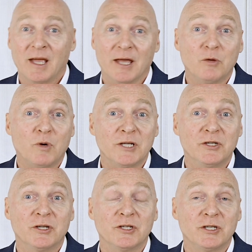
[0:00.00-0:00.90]

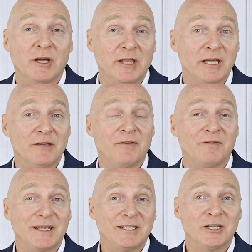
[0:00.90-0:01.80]
Otherwise, you can show that you've
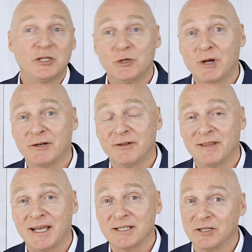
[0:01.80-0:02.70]
invested
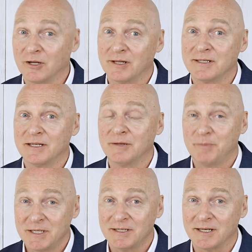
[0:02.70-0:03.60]
$200,000 in the
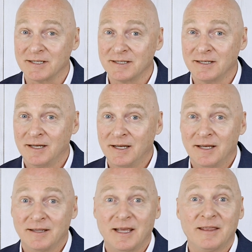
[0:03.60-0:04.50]
business.
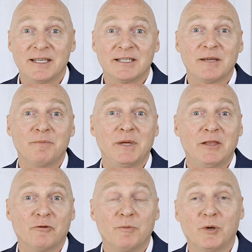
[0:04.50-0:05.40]
Now, this can
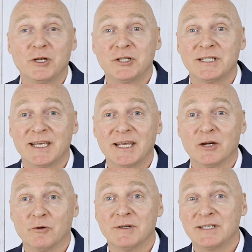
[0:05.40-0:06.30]
be through
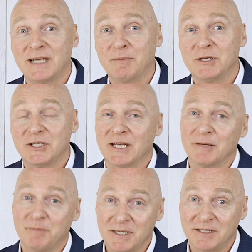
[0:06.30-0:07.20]
purchasing or establishing
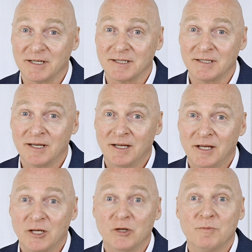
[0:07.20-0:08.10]
a business.
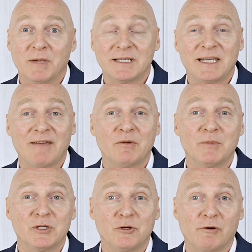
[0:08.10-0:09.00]
You must have a
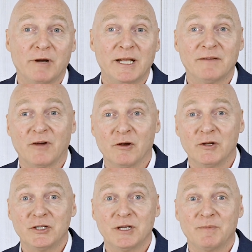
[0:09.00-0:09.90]
majority of
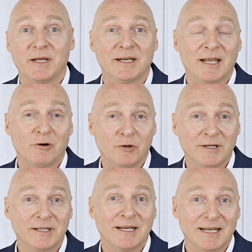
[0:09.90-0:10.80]
ownership in
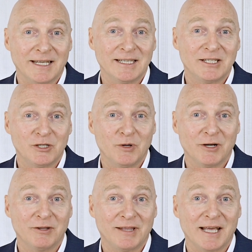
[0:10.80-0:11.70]
and at least
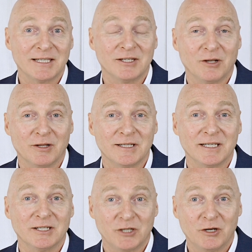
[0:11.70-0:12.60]
$200,000
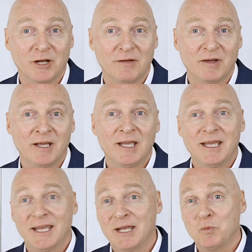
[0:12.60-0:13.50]
in turnover
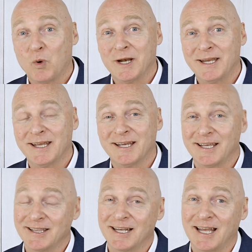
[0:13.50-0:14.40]
in 1 year
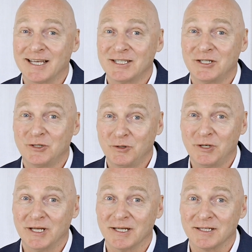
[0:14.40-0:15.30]
in the last 2
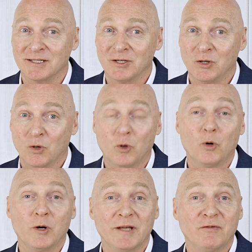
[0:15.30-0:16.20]
years.
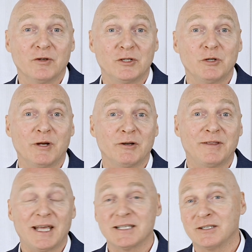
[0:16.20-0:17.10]
Or if your
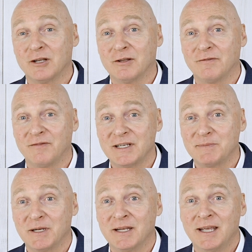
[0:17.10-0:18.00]
$200,000
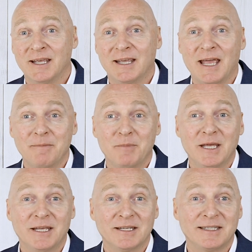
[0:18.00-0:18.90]
investment can
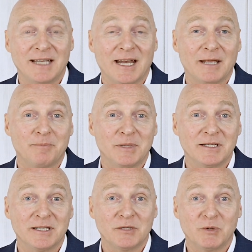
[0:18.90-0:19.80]
be in a startup
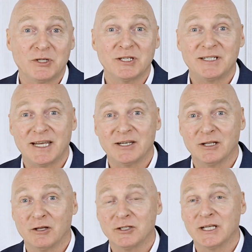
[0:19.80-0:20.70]
business which is
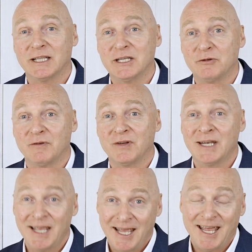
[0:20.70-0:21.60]
technologically
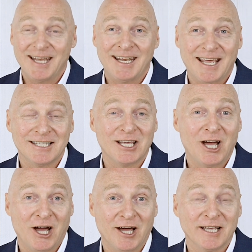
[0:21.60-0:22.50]
driven and has
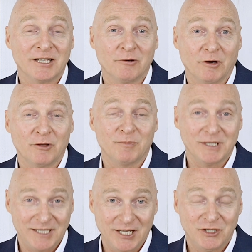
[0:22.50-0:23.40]
a high growth
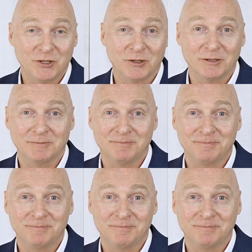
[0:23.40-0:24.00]
potential.